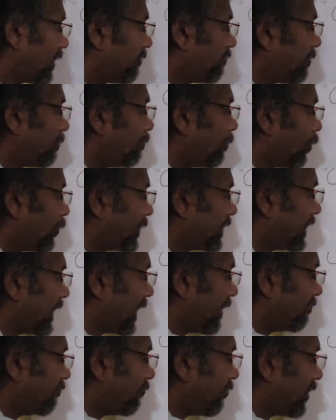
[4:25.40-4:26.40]
I have a body
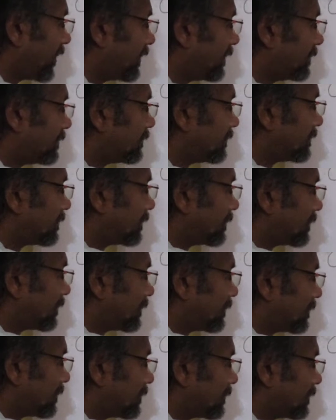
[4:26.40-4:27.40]
m1
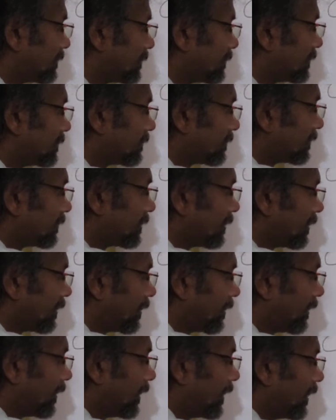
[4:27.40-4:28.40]
and
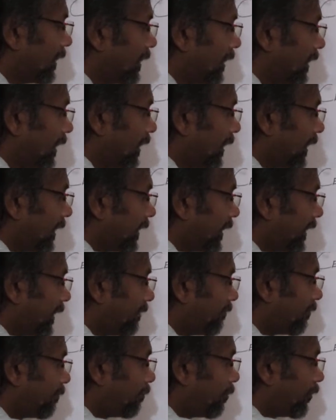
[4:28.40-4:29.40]
I
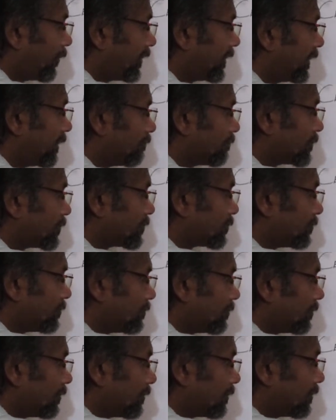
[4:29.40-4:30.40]
have a body m2.
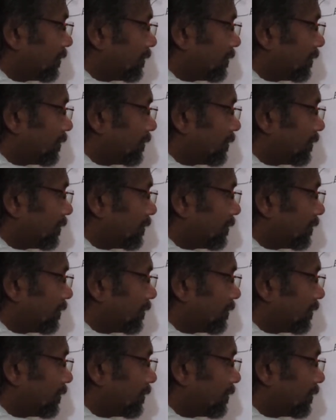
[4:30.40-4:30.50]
